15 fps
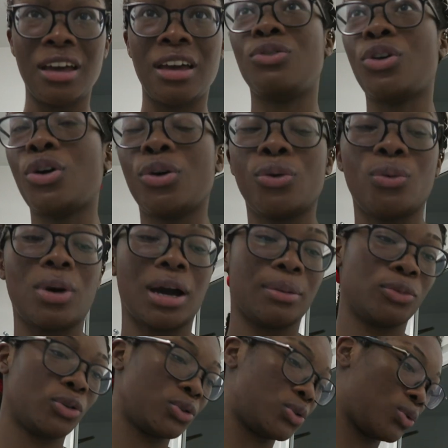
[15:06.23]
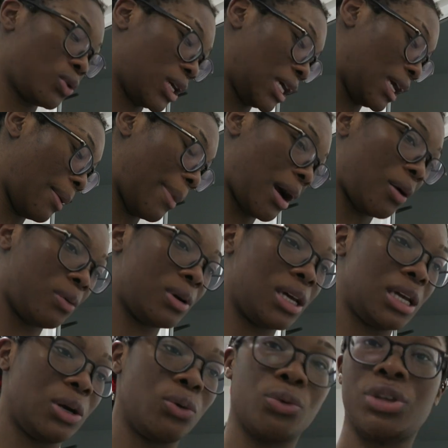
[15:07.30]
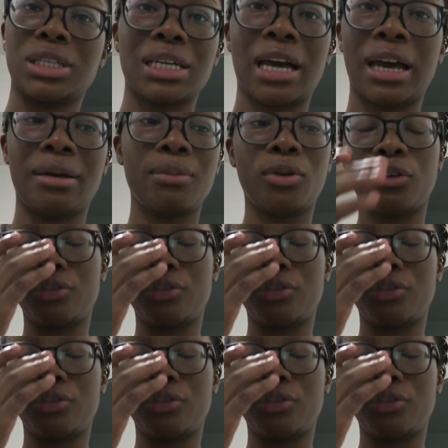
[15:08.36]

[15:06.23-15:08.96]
No, I'm not talking about all the time.